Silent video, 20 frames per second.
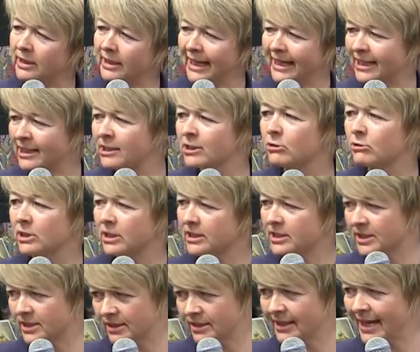like
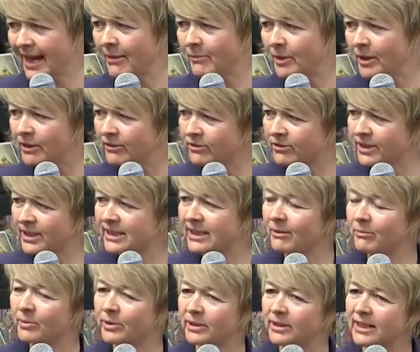clueless and emma for
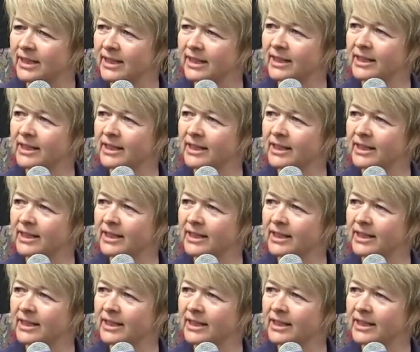example